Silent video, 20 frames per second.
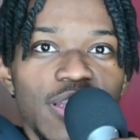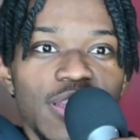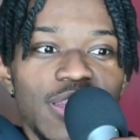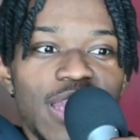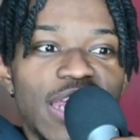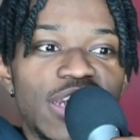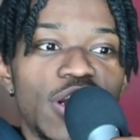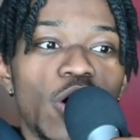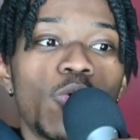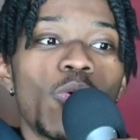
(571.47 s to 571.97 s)

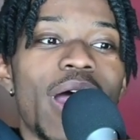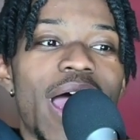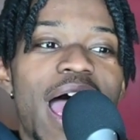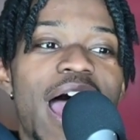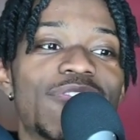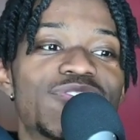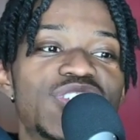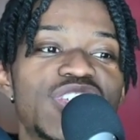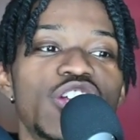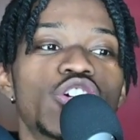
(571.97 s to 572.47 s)
They don't
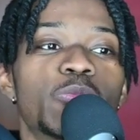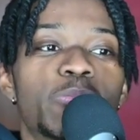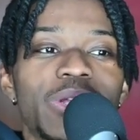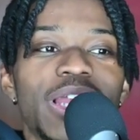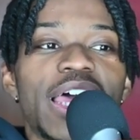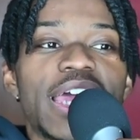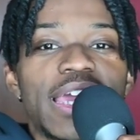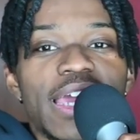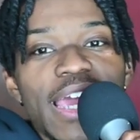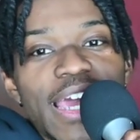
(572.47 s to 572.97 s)
have center
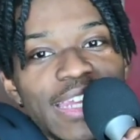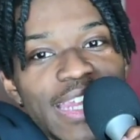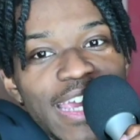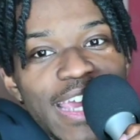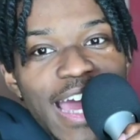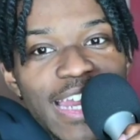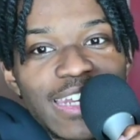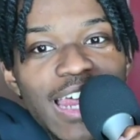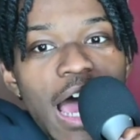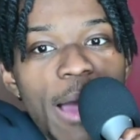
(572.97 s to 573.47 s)
play, and they
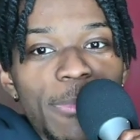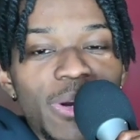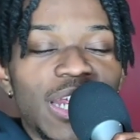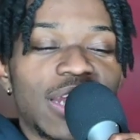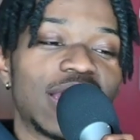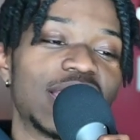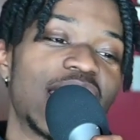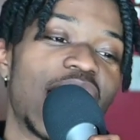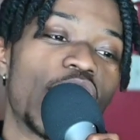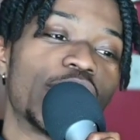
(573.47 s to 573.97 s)
got
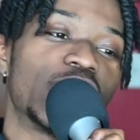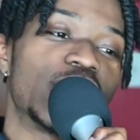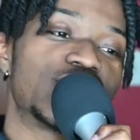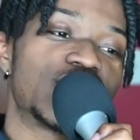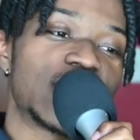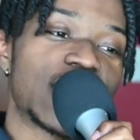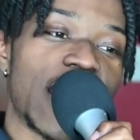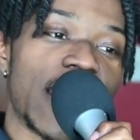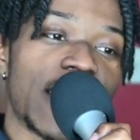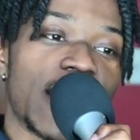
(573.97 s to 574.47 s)
dominated down there
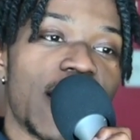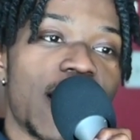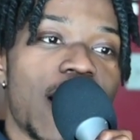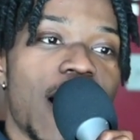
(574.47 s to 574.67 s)
today.